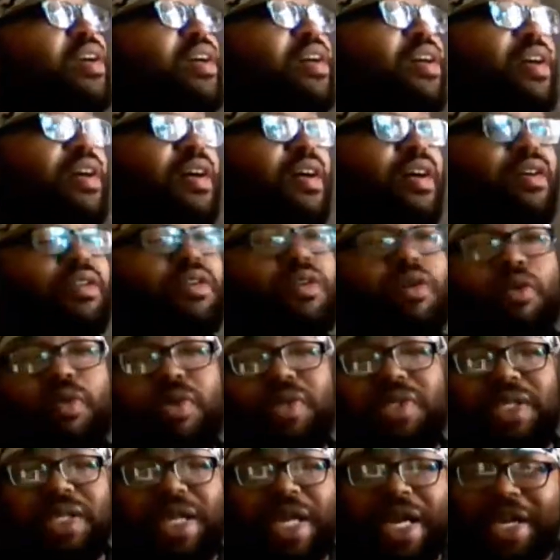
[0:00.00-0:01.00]
Uh, no, it
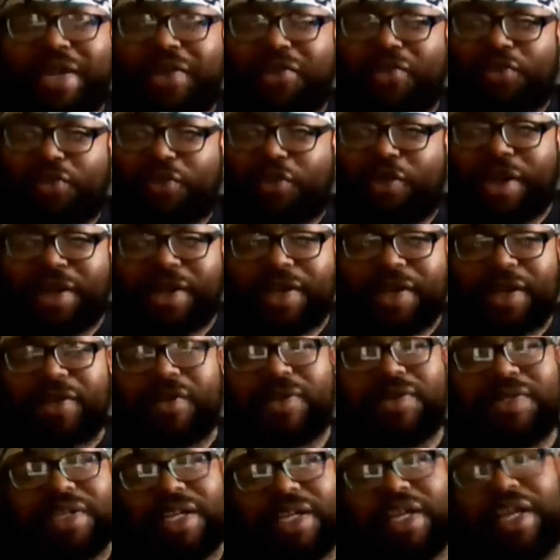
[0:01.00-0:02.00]
was in eighty-three. I think it
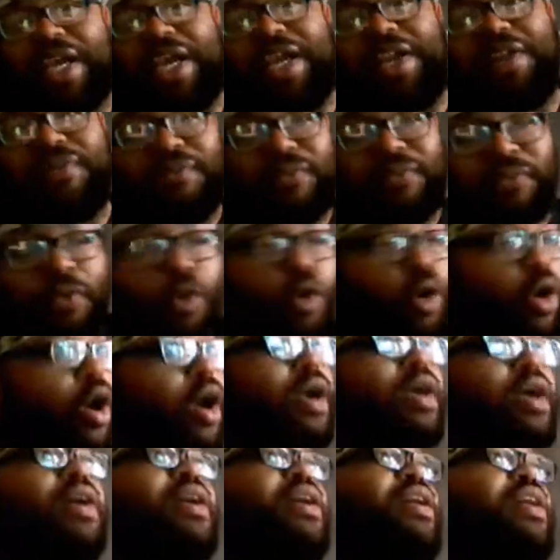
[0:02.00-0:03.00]
was in
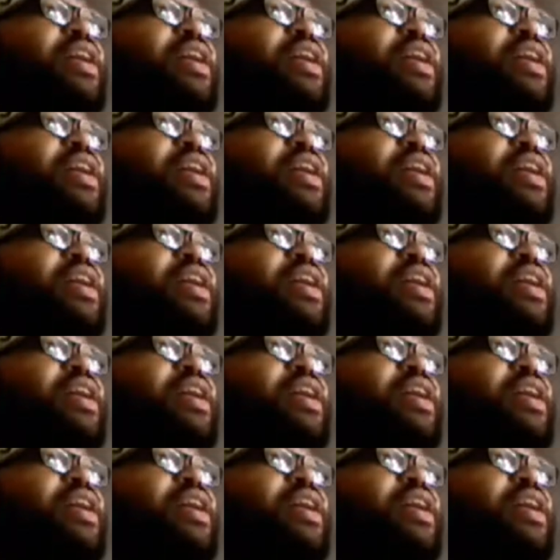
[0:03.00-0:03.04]
eighty-four.